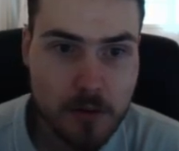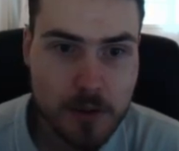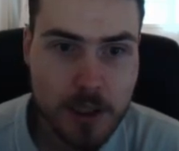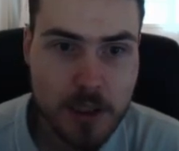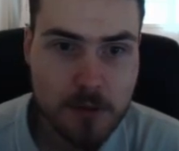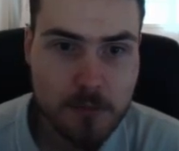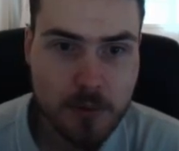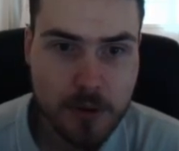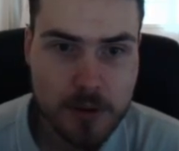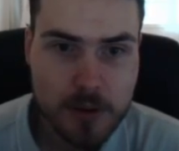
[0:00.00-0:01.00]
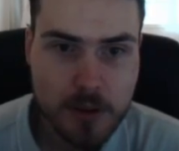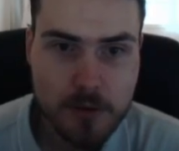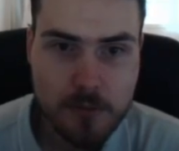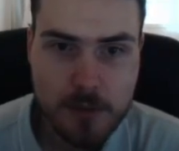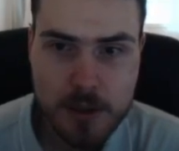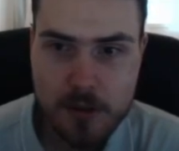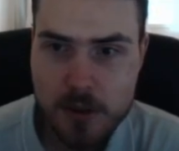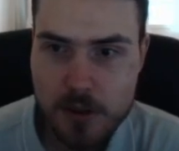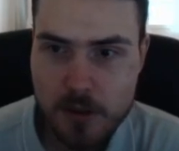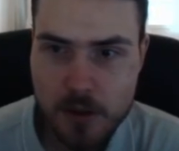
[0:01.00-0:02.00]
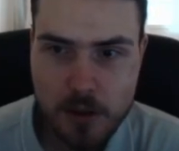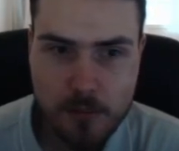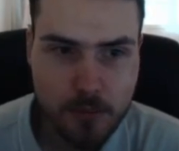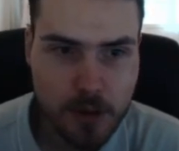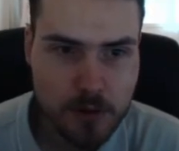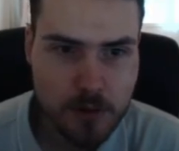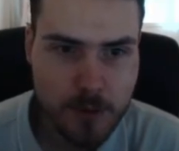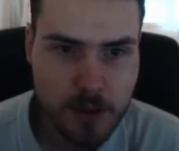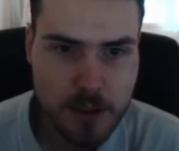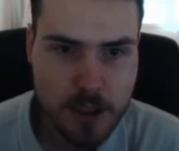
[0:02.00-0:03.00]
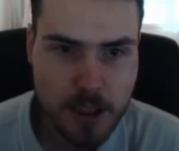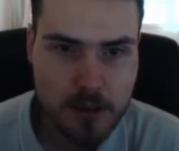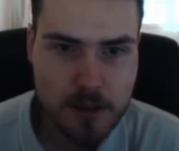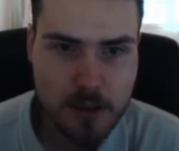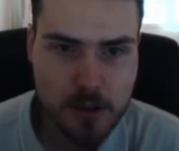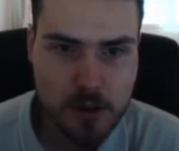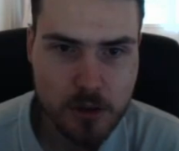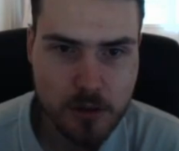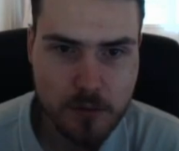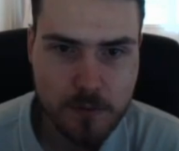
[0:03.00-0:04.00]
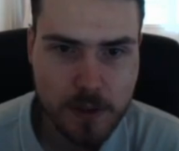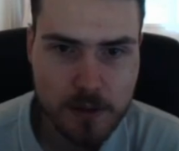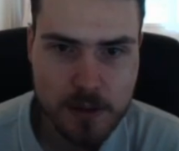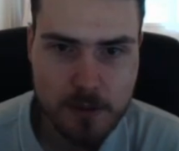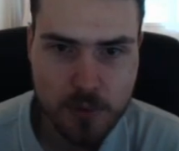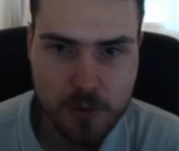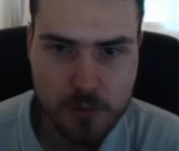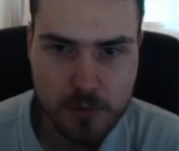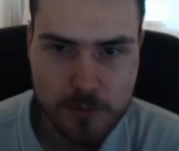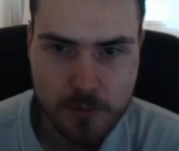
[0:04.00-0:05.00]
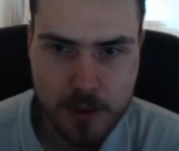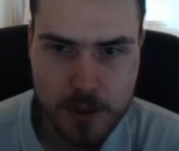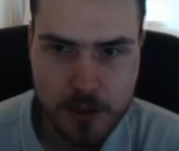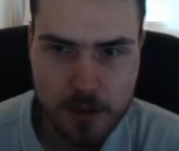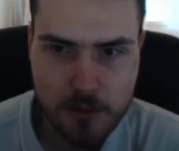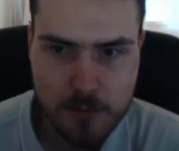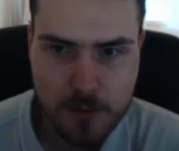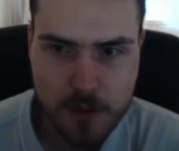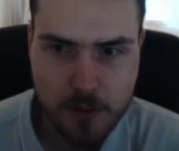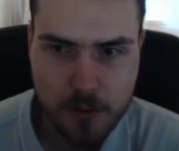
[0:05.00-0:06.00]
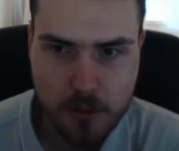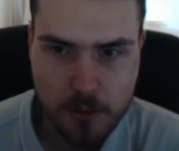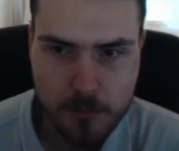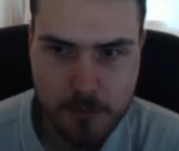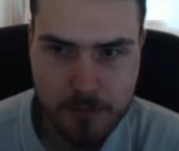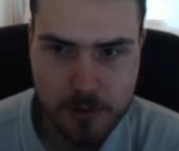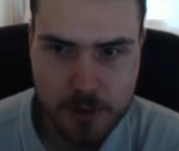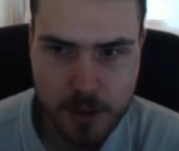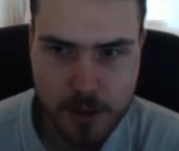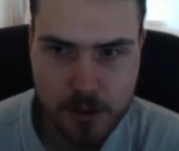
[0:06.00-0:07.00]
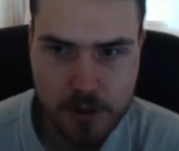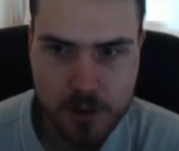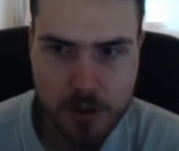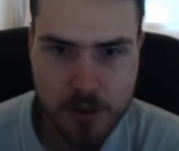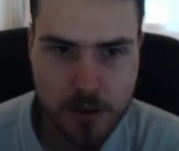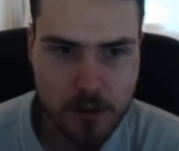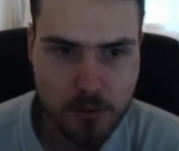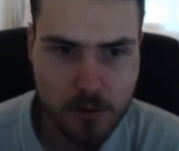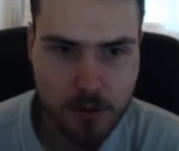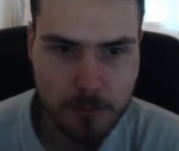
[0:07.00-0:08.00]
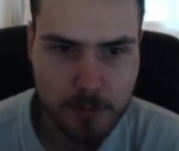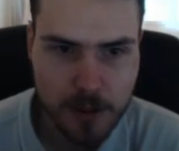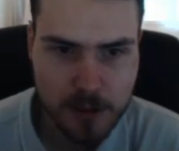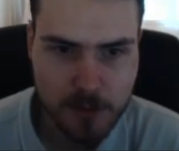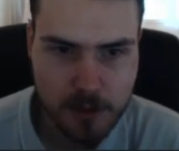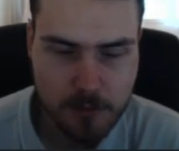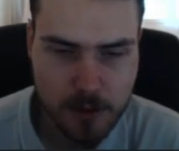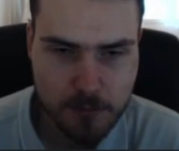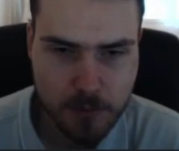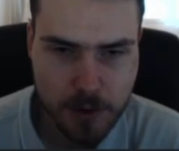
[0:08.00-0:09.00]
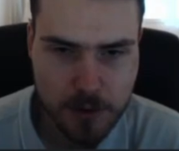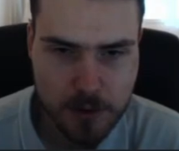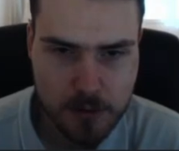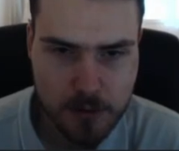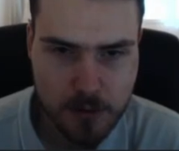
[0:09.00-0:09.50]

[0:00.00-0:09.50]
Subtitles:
Season points near the messages. We also made the stats section of Fantasy more useful, as it now displays your top percentage and ordinal placement as well as points.